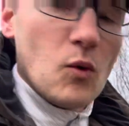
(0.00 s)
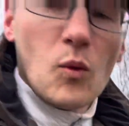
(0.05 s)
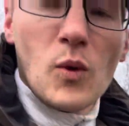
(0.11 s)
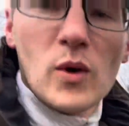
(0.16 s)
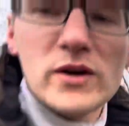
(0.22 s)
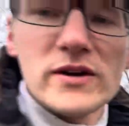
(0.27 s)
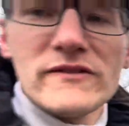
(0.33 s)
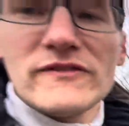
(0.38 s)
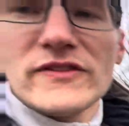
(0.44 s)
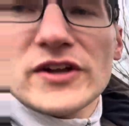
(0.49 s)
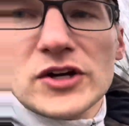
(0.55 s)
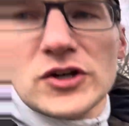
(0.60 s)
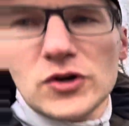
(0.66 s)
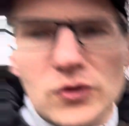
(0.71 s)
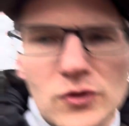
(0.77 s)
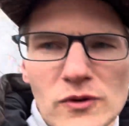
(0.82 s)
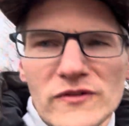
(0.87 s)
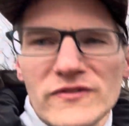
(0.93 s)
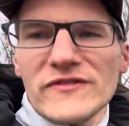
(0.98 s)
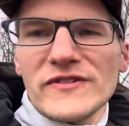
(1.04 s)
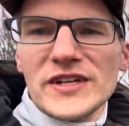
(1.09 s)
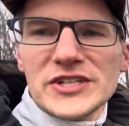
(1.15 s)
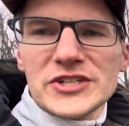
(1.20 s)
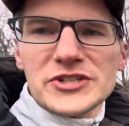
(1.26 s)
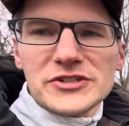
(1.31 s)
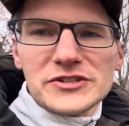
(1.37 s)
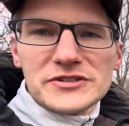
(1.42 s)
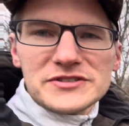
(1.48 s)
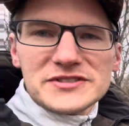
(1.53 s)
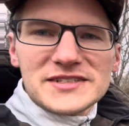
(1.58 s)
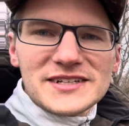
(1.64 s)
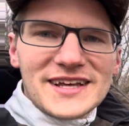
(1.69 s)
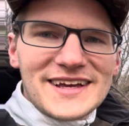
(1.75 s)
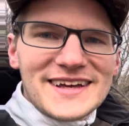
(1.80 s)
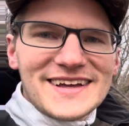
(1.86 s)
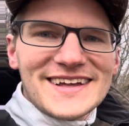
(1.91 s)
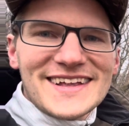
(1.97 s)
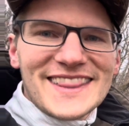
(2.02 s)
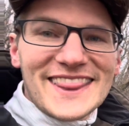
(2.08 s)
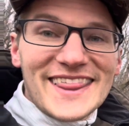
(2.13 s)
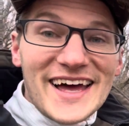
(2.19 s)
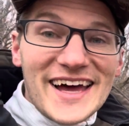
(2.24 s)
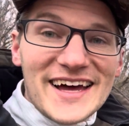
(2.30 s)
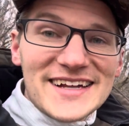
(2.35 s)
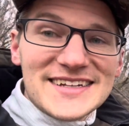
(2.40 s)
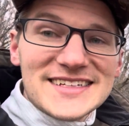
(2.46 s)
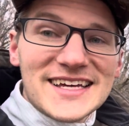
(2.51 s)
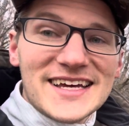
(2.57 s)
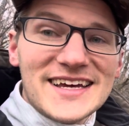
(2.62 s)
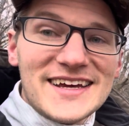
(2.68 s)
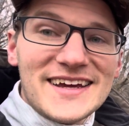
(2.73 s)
one of the cool features that